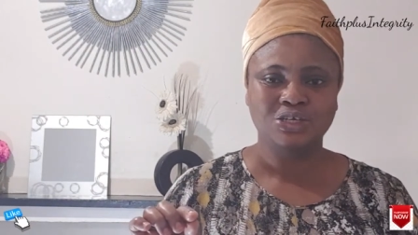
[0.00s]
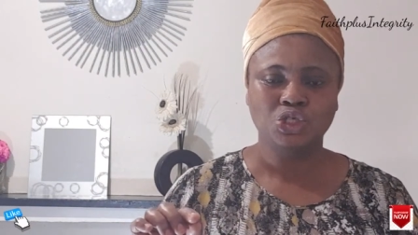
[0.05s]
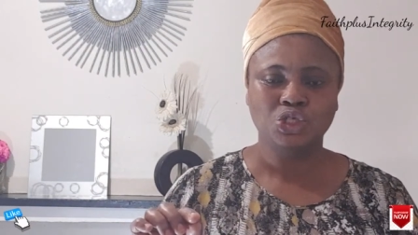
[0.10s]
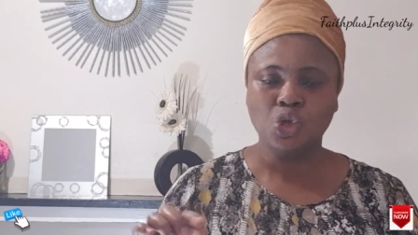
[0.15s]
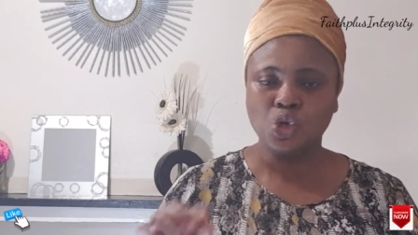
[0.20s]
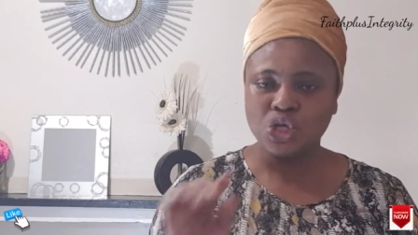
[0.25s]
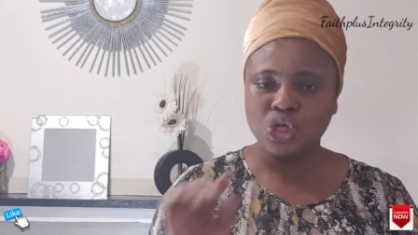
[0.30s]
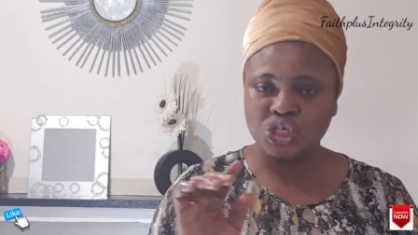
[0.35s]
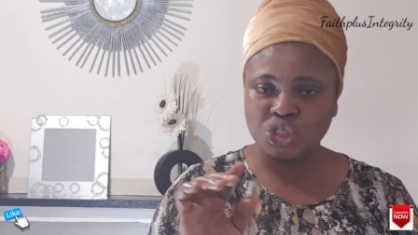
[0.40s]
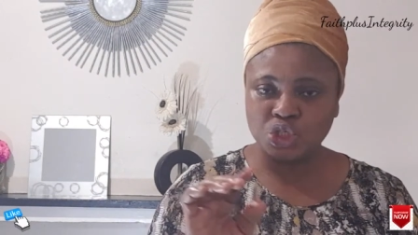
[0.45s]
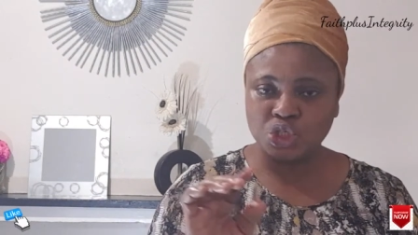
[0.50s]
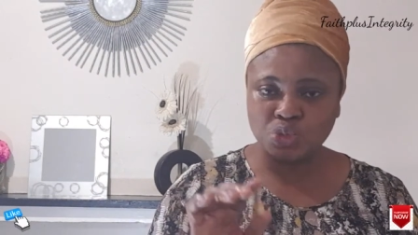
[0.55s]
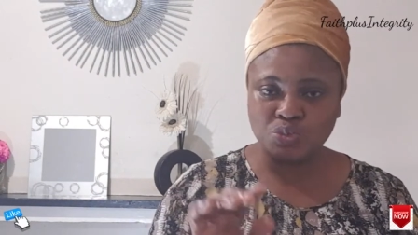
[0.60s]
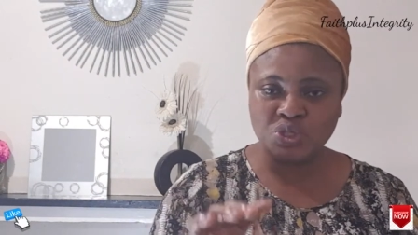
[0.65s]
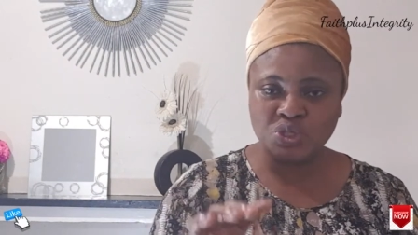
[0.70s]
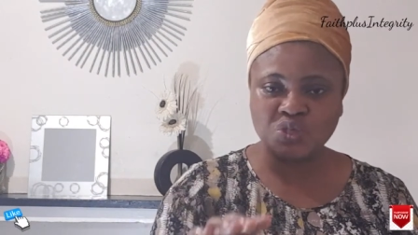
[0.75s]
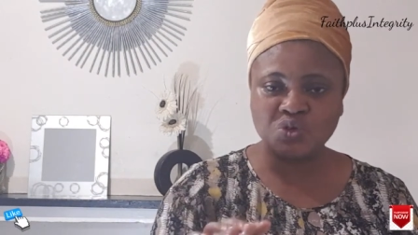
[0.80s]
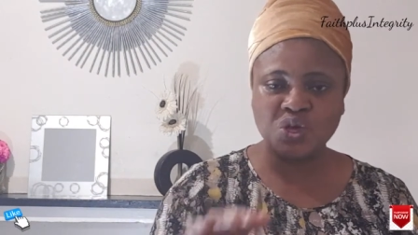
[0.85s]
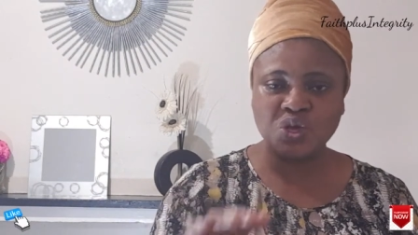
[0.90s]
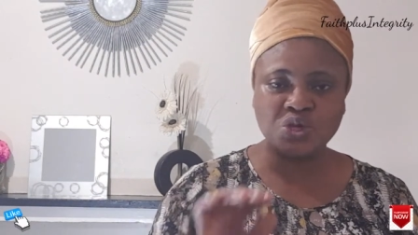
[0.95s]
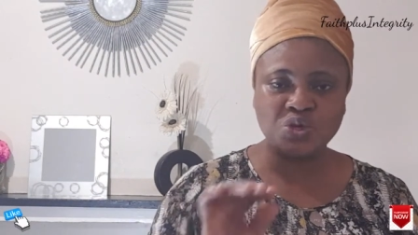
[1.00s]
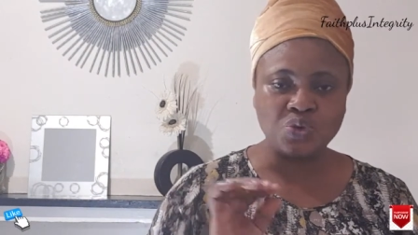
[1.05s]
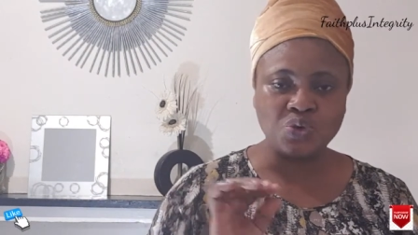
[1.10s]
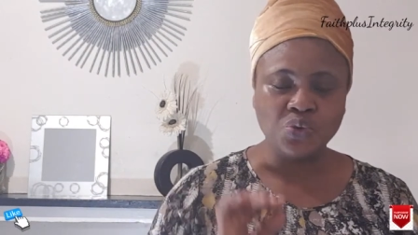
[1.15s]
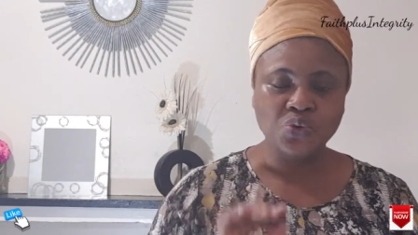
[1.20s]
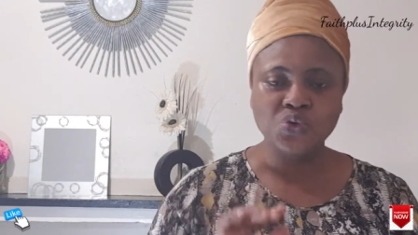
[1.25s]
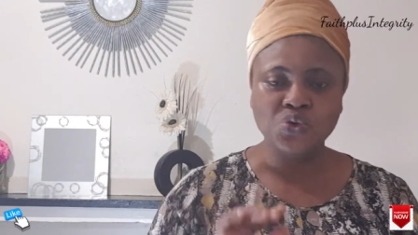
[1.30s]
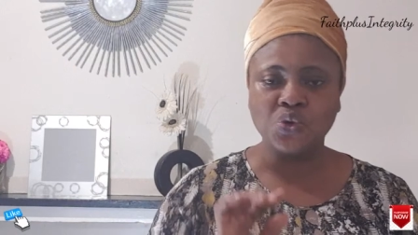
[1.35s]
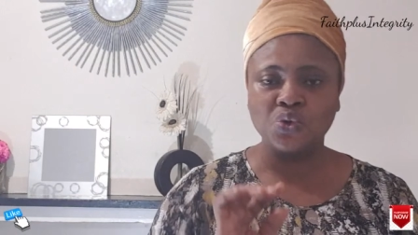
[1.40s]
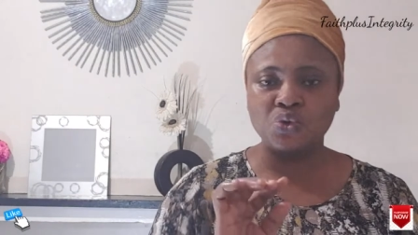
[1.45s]
So it's between
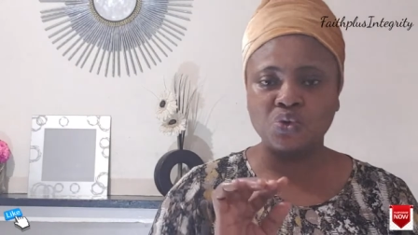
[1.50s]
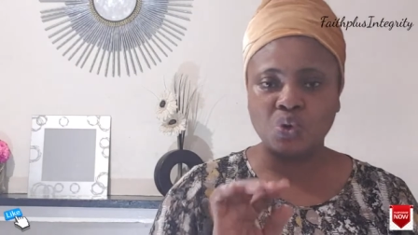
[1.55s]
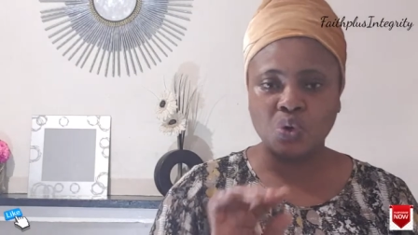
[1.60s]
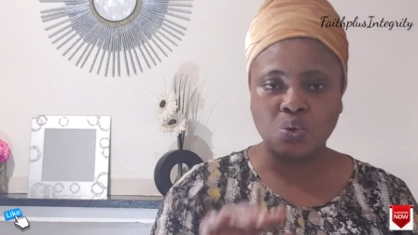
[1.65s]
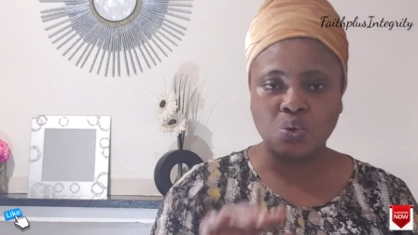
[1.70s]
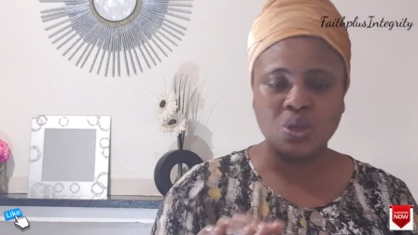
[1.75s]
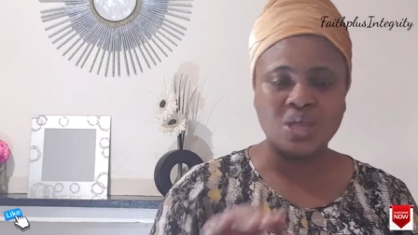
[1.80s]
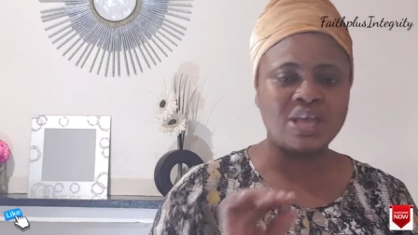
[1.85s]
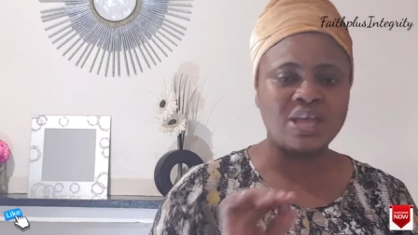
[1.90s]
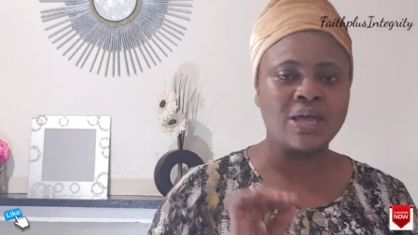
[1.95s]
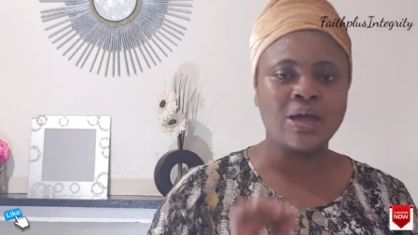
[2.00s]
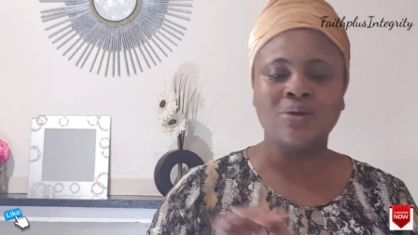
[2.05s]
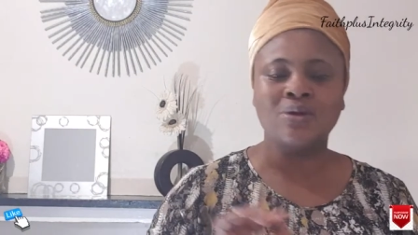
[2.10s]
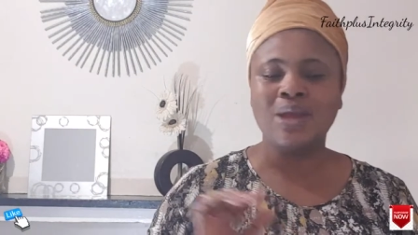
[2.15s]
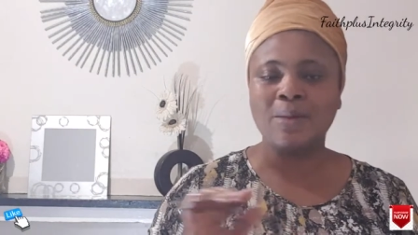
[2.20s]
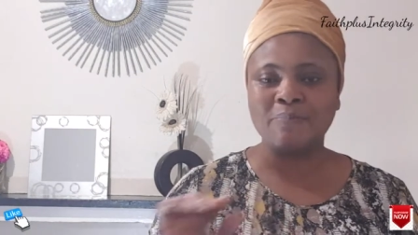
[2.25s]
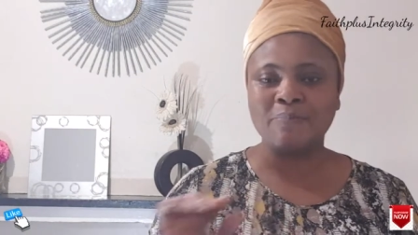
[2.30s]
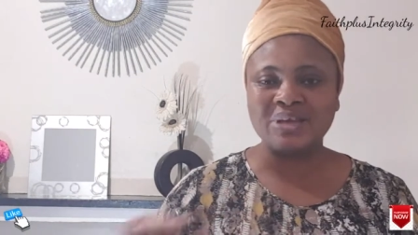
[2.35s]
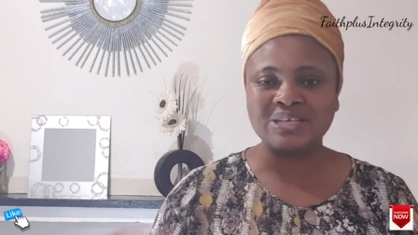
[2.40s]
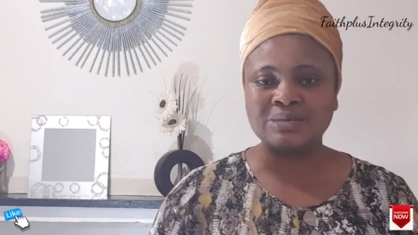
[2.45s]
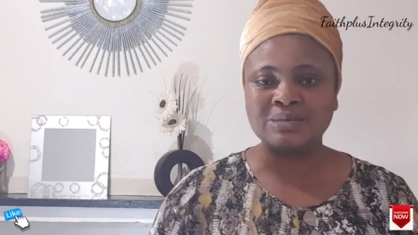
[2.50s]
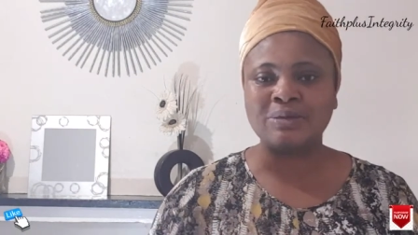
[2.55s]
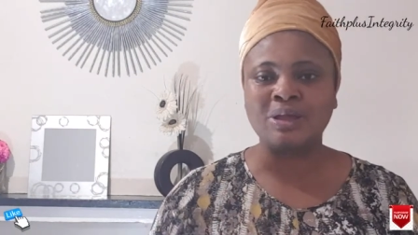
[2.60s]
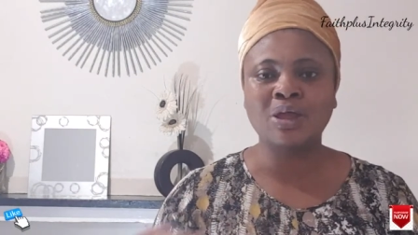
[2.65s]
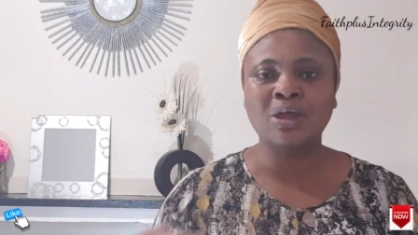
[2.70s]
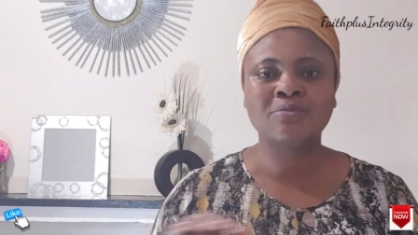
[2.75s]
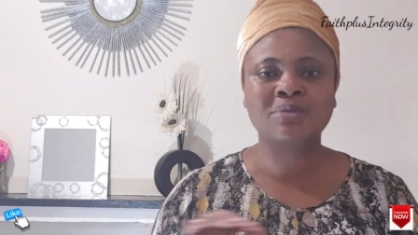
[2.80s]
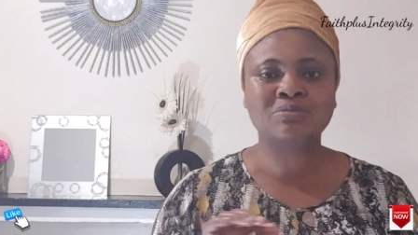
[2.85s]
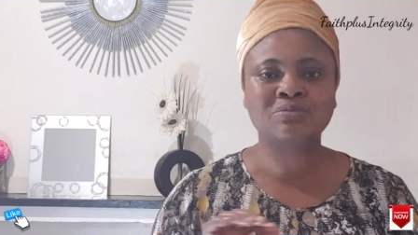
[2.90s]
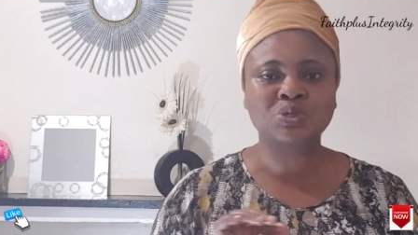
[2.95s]
you. You know, other person
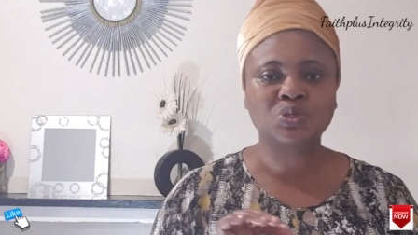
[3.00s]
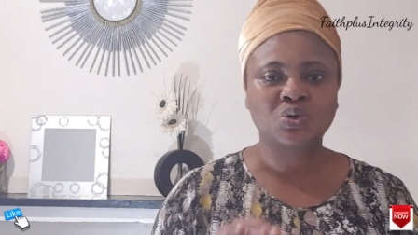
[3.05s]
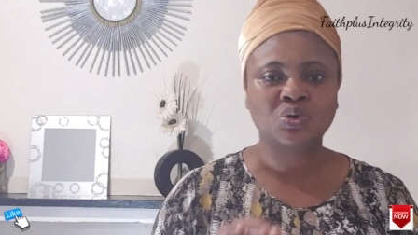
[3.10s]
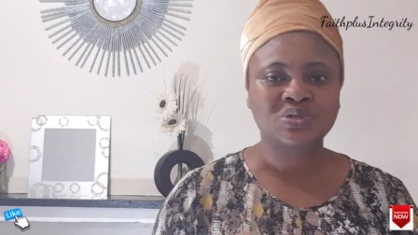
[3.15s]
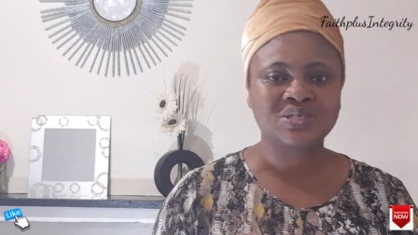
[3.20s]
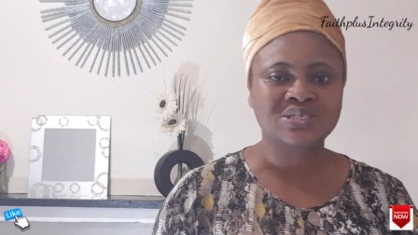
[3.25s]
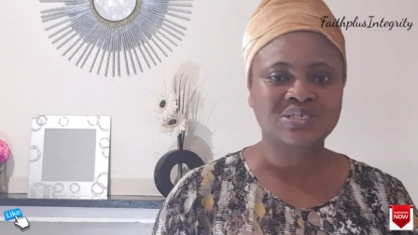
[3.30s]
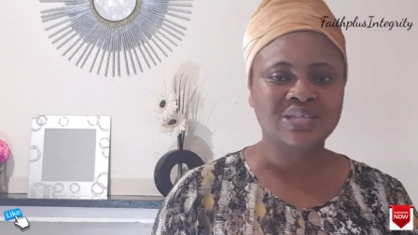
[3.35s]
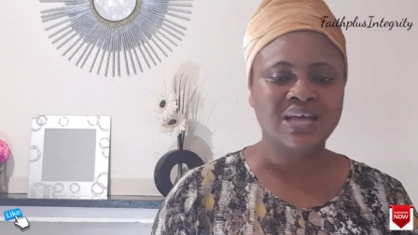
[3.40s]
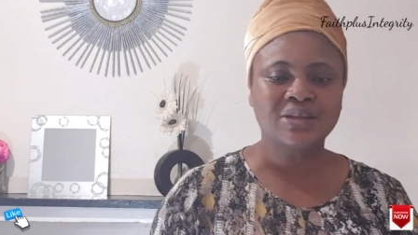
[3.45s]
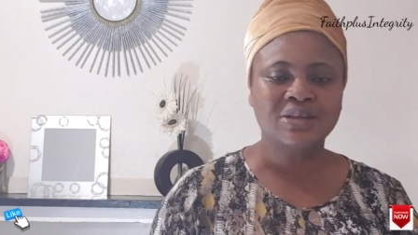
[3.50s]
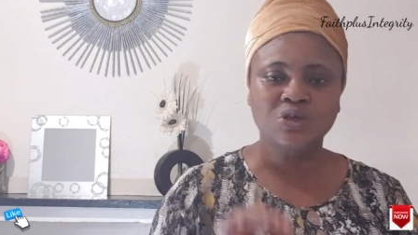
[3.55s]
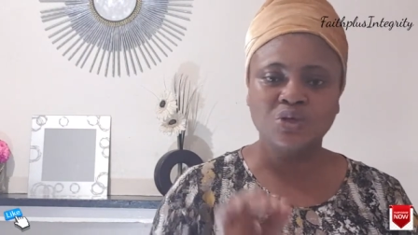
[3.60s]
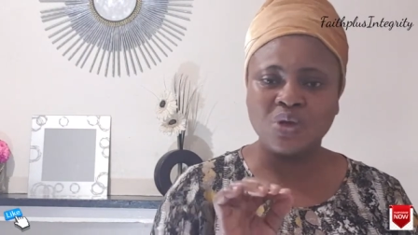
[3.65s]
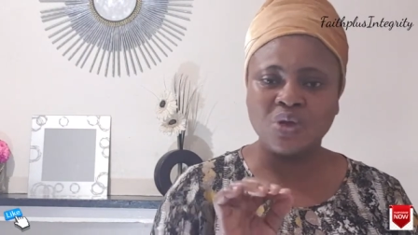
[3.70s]
may not be able to understand.